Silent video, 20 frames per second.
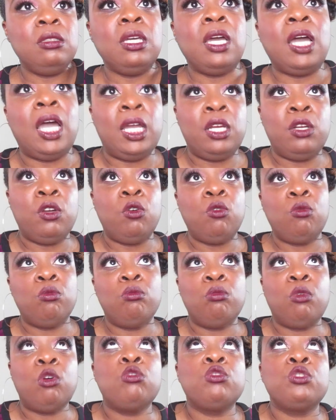I know
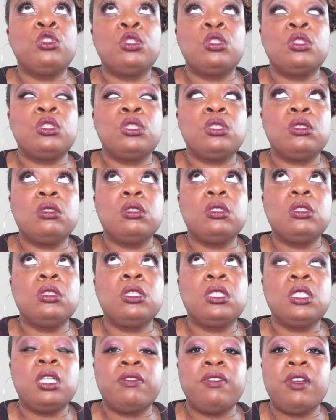most
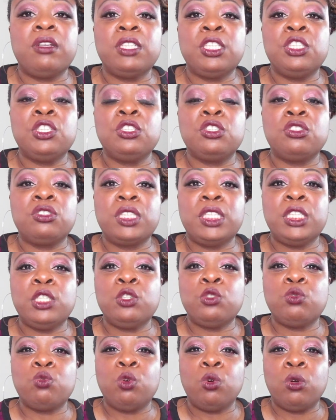stick foundations are
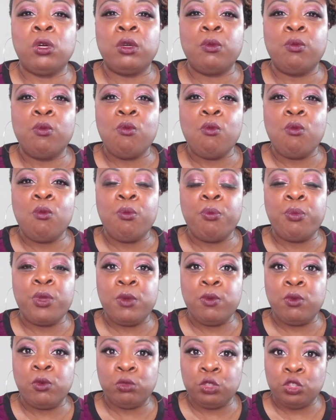geared toward
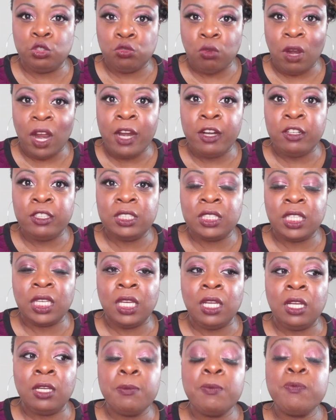people with drier
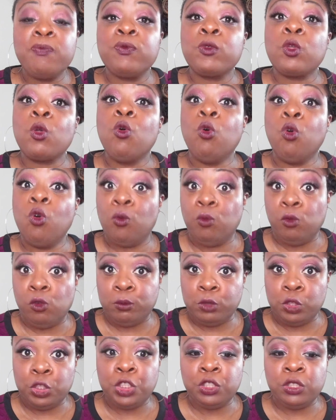skin or more
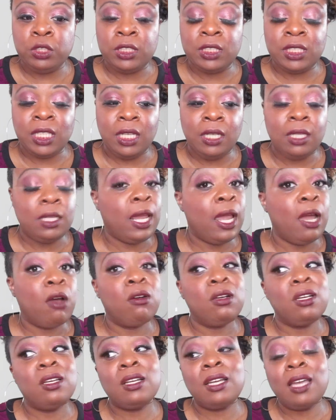mature skin. Now,
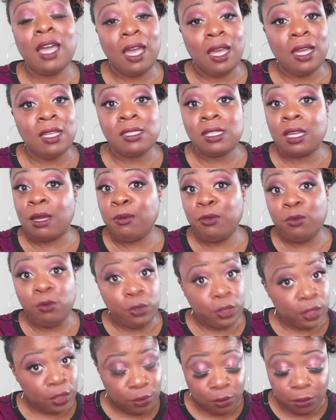guys, I'm
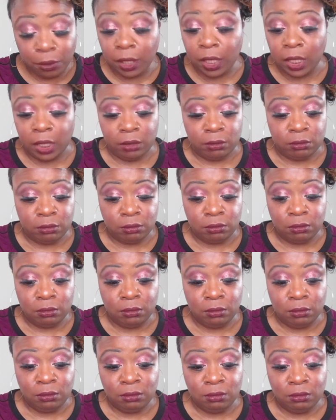43.
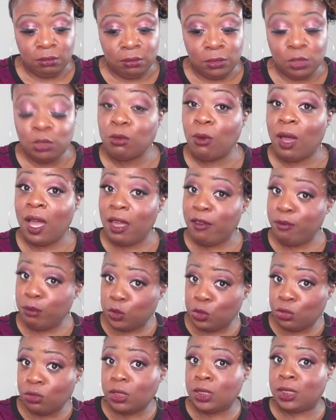So I have
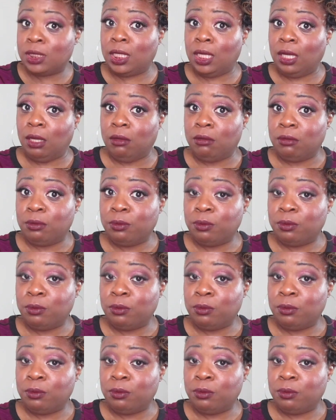mature skin.